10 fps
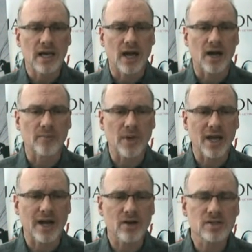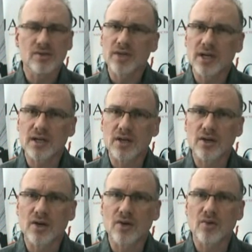Um, and I also needed to
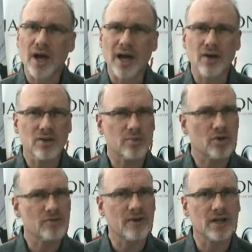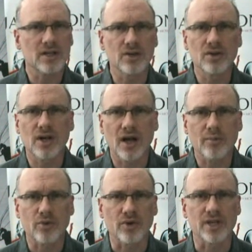know how the profiling unit
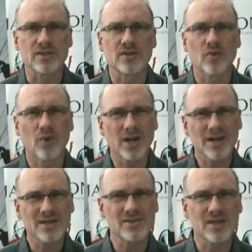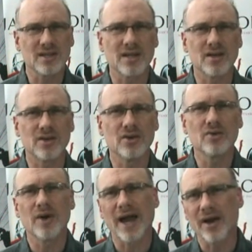operates, what it is that they
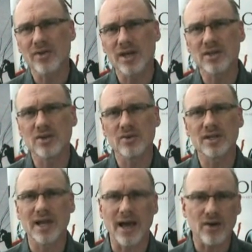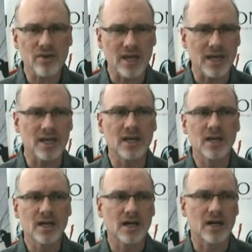do, how they do it, how they
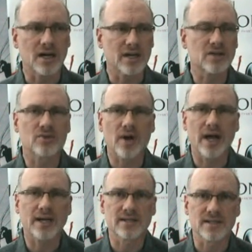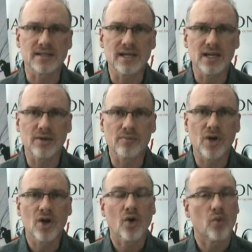uh, interact as a team,
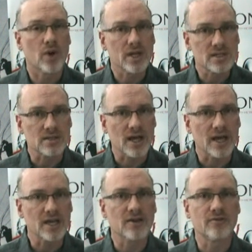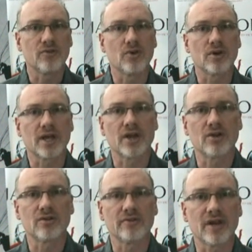what it's like for
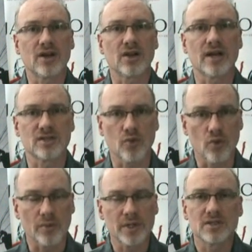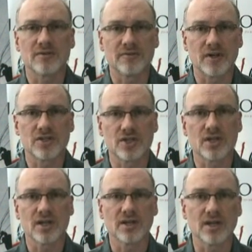Karen Vail as a woman to
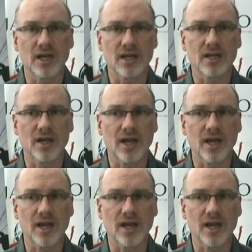function in, in